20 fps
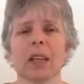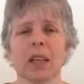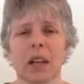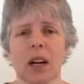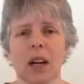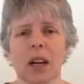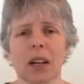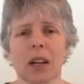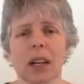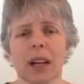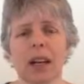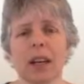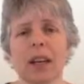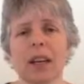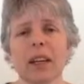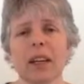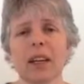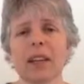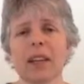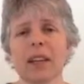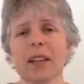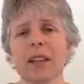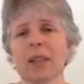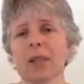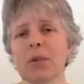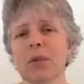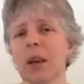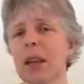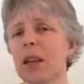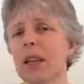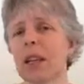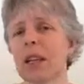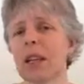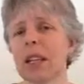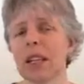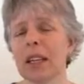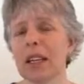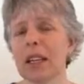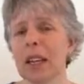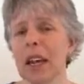Dark and it's raining
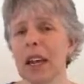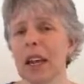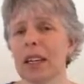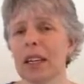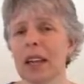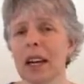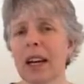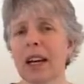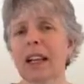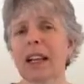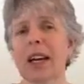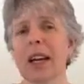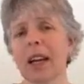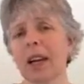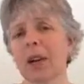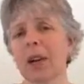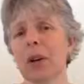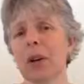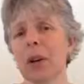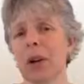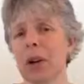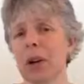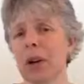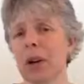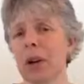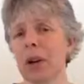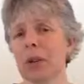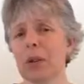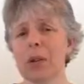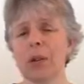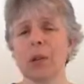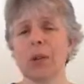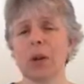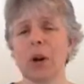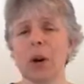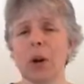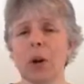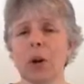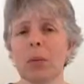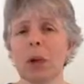and I gotta go
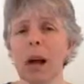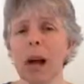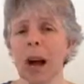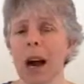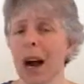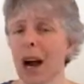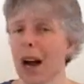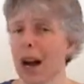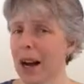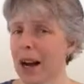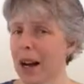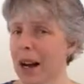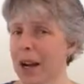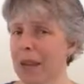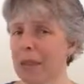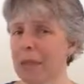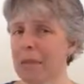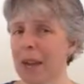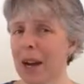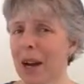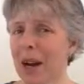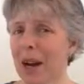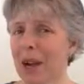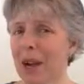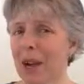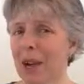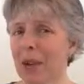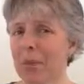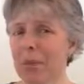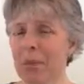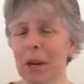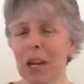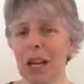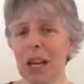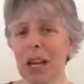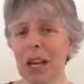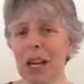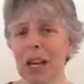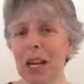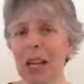home. I'm on
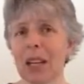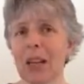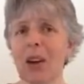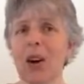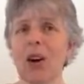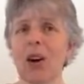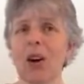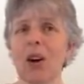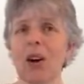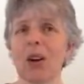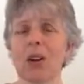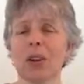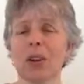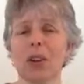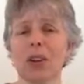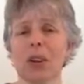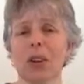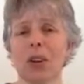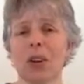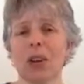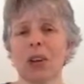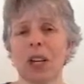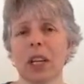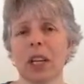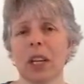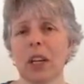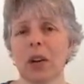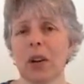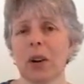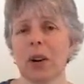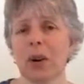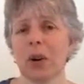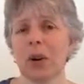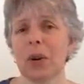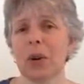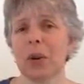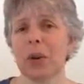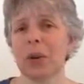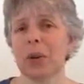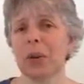my long journey
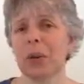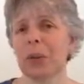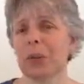home.